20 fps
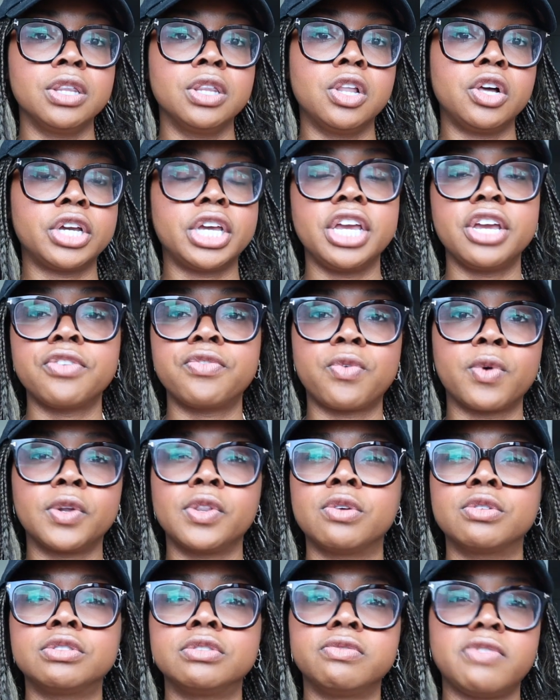looking for
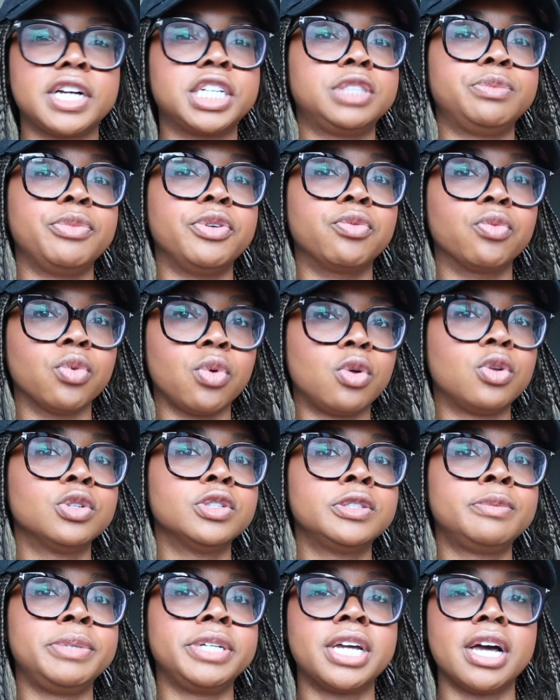those freshman
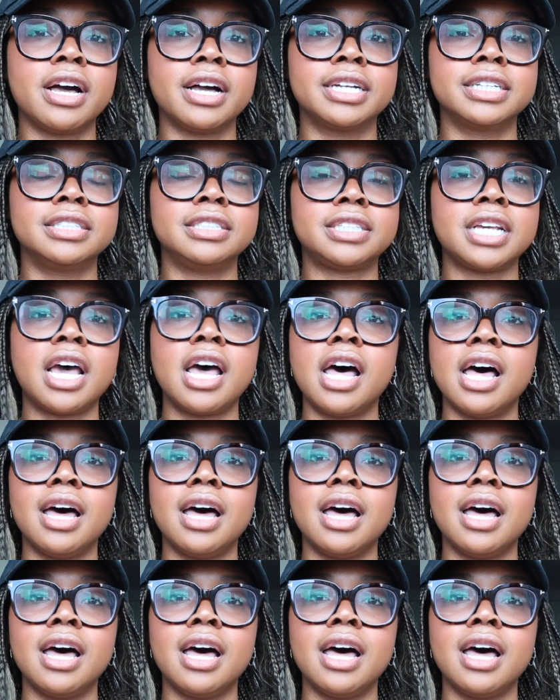roles because